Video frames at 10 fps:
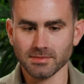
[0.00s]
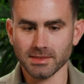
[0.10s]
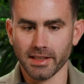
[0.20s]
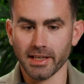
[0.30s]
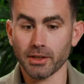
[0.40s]

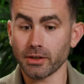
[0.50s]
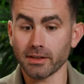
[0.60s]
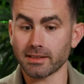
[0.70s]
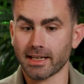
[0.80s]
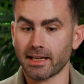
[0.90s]
thank
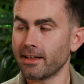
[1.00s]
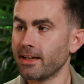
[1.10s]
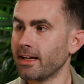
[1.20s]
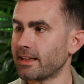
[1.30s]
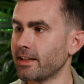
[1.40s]
goodness. Like,
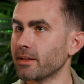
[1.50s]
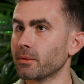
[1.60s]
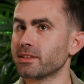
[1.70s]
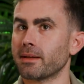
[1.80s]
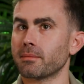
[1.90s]
I think there
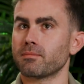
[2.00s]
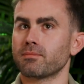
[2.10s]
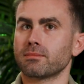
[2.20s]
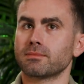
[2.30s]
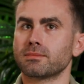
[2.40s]
was that,
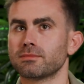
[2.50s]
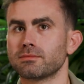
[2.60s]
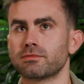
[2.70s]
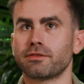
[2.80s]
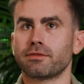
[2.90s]

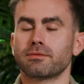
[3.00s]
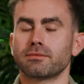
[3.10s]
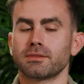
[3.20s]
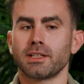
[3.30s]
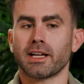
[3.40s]

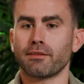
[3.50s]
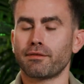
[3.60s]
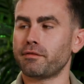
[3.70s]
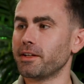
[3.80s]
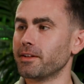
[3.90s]
I could
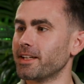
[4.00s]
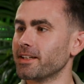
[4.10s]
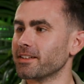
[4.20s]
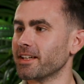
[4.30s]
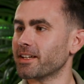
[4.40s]
feel it
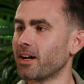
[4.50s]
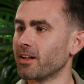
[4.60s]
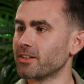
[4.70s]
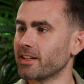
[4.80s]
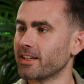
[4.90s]
in
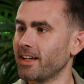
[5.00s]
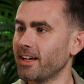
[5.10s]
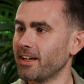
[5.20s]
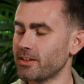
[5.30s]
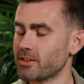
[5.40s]
college. Like,
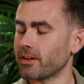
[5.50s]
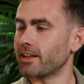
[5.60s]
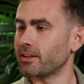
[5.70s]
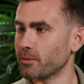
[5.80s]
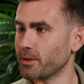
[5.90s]
you start to
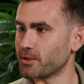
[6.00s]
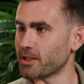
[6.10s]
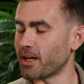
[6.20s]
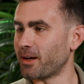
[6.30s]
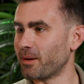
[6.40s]
get the real
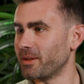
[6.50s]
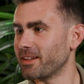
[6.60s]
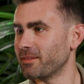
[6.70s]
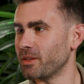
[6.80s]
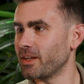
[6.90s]
job.
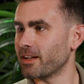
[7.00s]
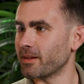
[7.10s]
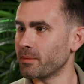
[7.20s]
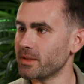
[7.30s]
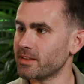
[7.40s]
Like, you got to
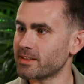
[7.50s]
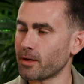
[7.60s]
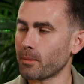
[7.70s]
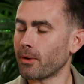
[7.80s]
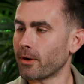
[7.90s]
kind
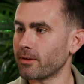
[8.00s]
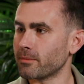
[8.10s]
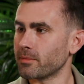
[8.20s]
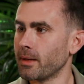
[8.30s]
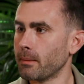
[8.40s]

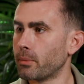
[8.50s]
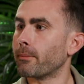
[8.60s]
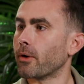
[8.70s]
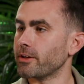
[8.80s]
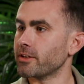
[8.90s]
of put
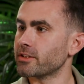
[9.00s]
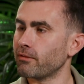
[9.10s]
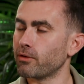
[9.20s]
part of yourself